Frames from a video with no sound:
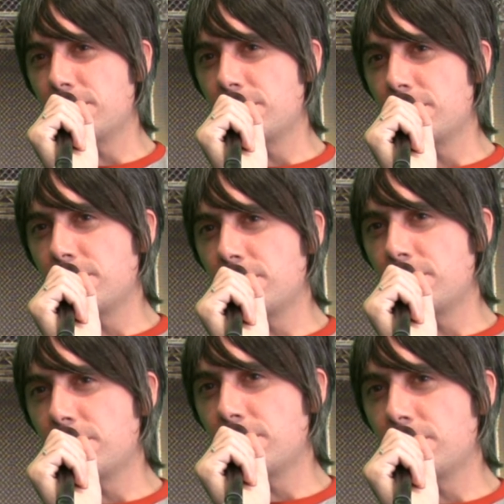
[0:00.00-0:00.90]

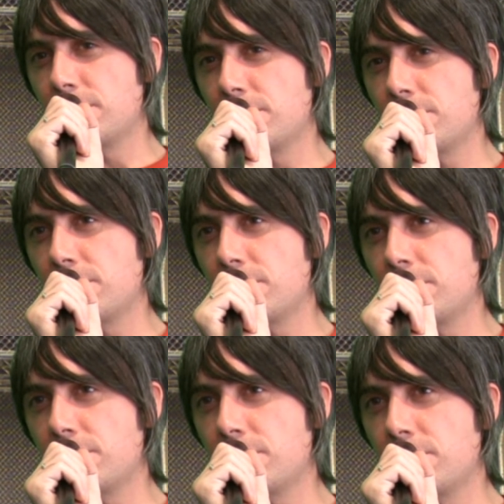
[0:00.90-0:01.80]

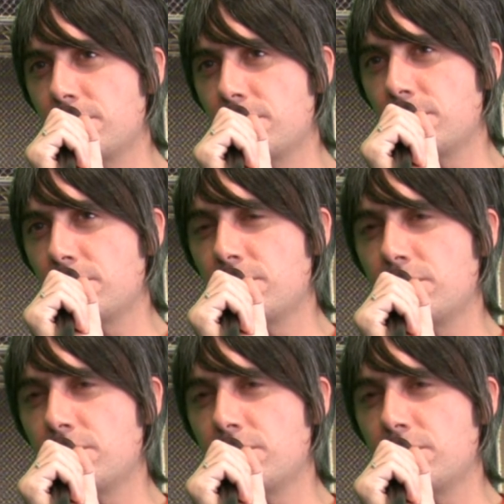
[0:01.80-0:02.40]
[no speech]